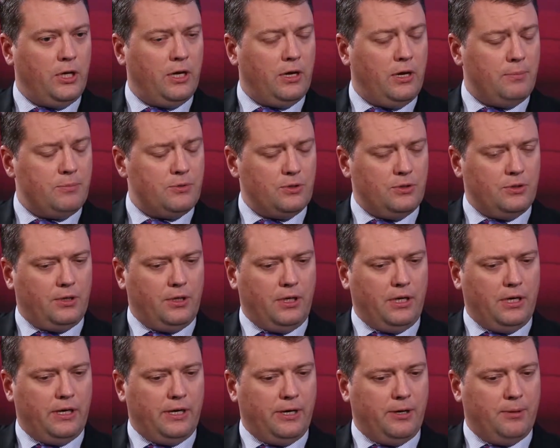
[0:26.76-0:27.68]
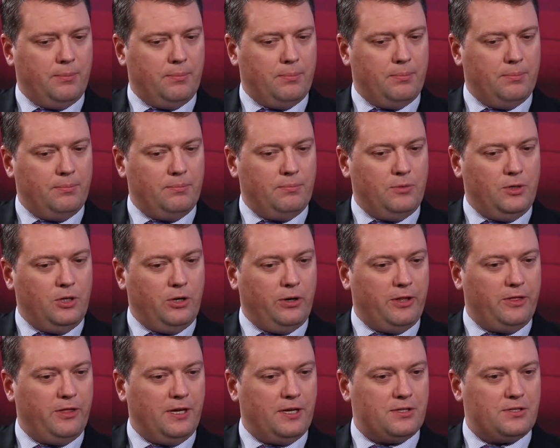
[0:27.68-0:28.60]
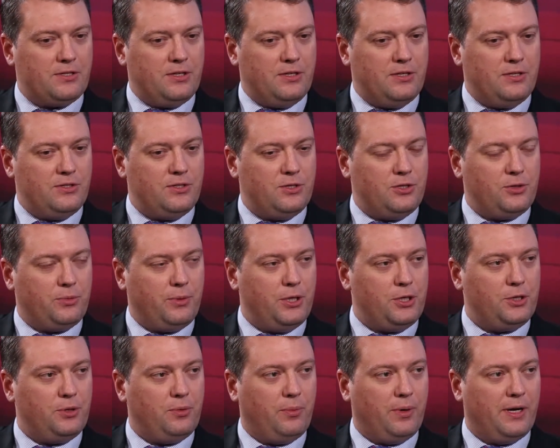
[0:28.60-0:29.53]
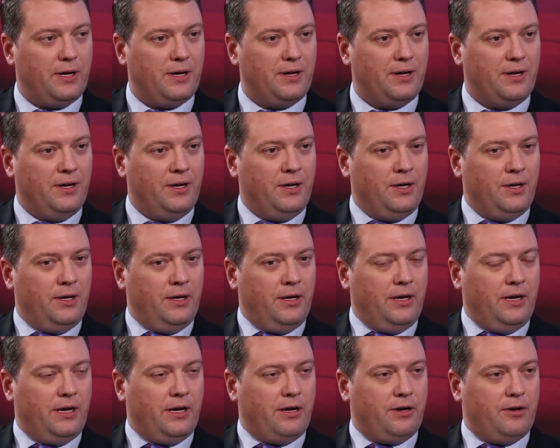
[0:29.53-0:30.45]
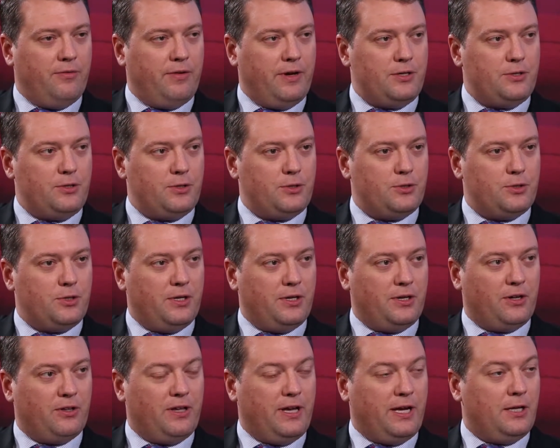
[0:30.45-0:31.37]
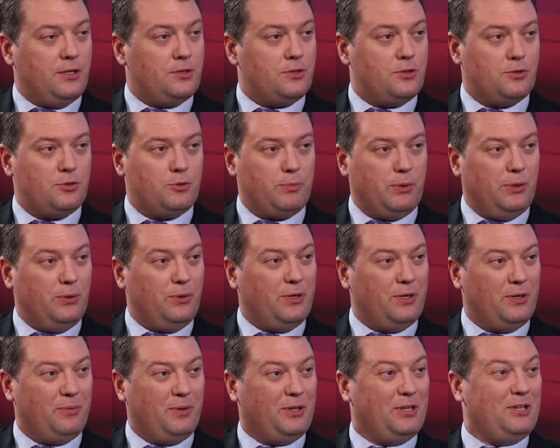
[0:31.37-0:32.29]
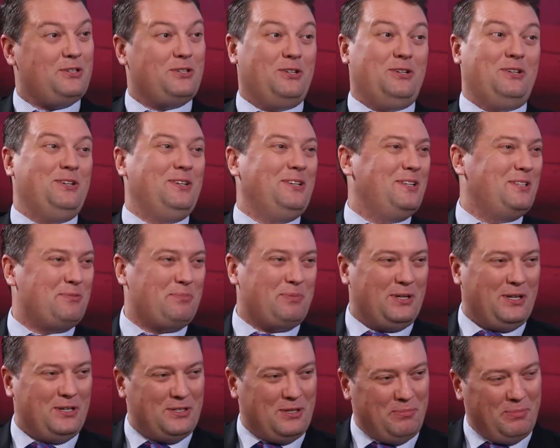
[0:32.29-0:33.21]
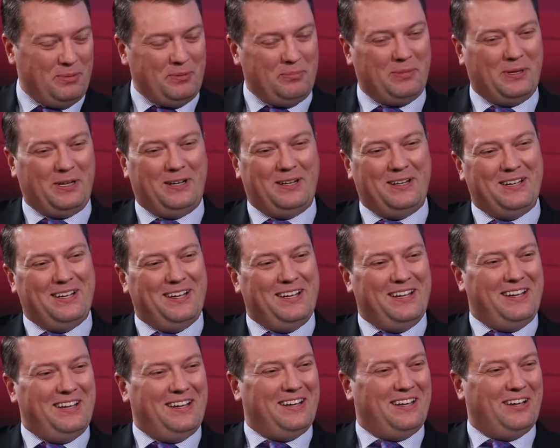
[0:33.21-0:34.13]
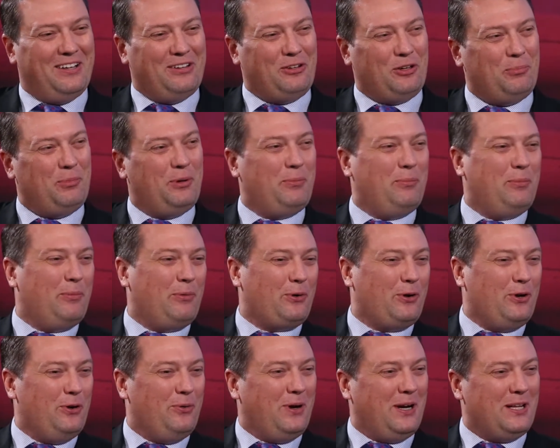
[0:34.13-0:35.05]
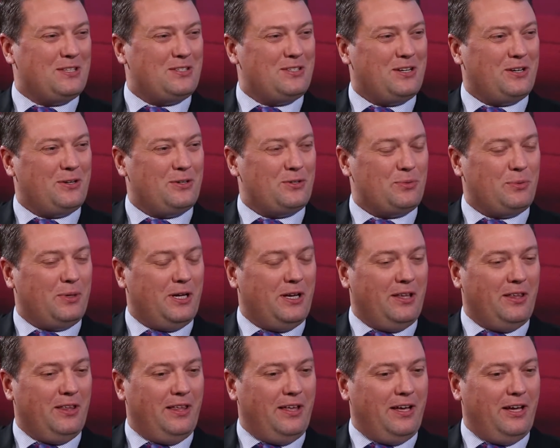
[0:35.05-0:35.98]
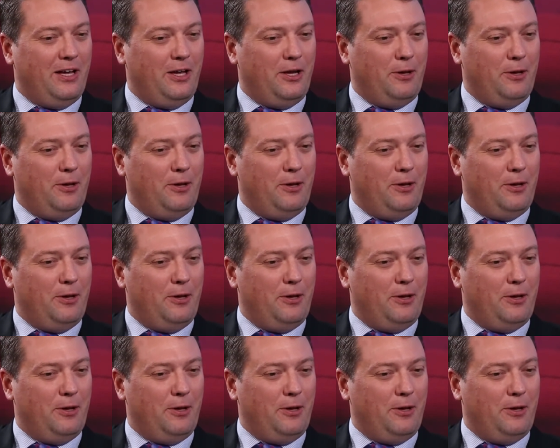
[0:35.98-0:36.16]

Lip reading: Yeah, absolutely. I think it's a situation where our investors and clients spoke and we listened. It's pretty simple, but a little bit more nuance there as well.